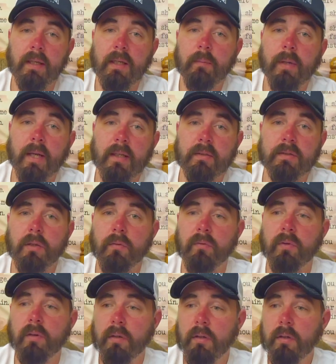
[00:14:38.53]
in
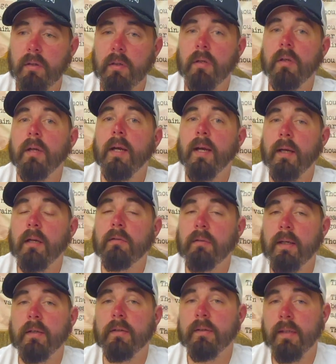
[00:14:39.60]
Passover at a
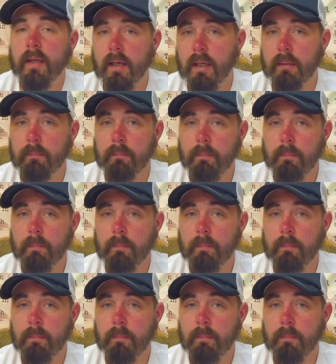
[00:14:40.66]
later time.